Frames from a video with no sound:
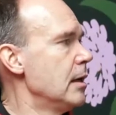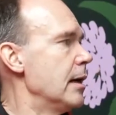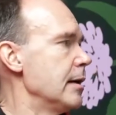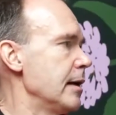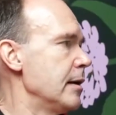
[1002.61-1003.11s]

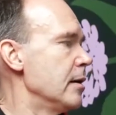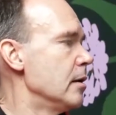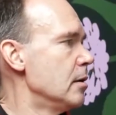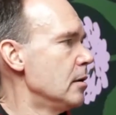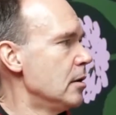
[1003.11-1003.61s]
and then
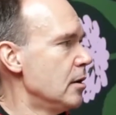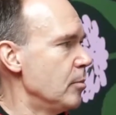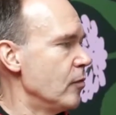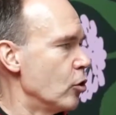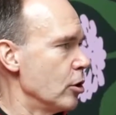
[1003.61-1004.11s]

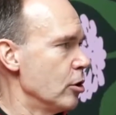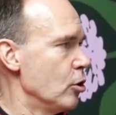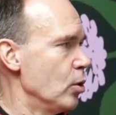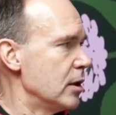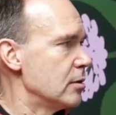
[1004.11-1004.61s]
before you
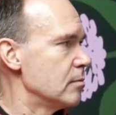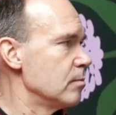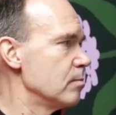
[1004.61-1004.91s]
know it,